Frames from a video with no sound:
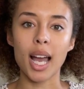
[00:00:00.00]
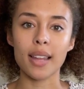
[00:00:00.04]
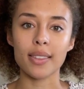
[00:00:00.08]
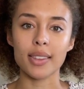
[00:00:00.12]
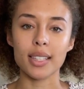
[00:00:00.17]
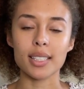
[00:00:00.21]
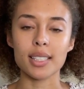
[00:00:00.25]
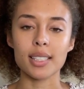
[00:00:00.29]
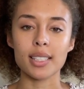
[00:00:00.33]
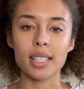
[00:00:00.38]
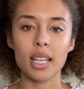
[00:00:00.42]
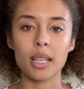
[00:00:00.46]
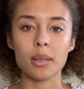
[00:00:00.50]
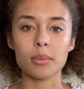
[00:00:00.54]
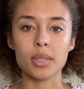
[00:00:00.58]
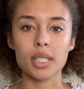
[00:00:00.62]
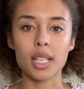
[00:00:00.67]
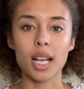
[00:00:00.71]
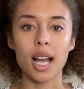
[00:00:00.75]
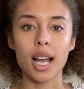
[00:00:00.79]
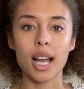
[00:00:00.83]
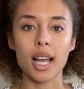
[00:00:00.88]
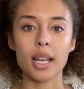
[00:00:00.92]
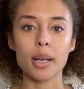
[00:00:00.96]
at the same
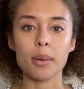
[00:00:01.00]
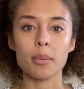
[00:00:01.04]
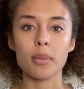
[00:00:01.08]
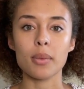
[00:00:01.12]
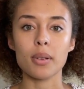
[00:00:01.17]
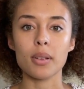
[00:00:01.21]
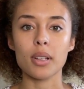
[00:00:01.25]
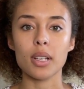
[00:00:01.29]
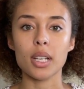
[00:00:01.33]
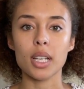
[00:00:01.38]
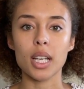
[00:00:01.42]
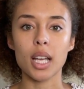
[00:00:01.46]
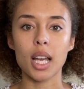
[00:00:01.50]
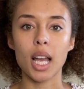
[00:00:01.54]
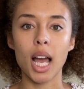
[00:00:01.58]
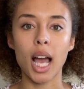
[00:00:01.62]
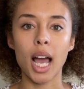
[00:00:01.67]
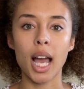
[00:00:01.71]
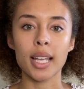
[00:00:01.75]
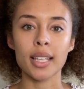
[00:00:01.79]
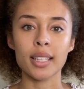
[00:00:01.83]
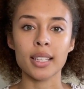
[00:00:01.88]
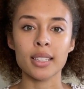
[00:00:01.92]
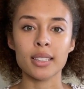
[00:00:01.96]
time,
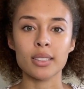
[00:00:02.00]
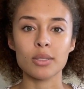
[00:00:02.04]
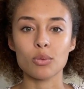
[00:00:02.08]
I